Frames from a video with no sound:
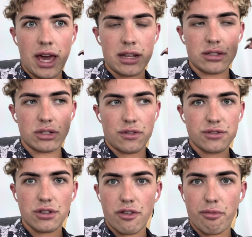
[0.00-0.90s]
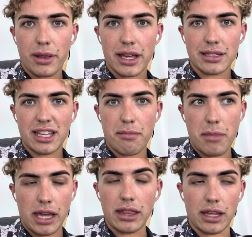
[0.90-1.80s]
and soft serve place in
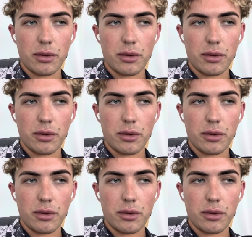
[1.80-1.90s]
Manly,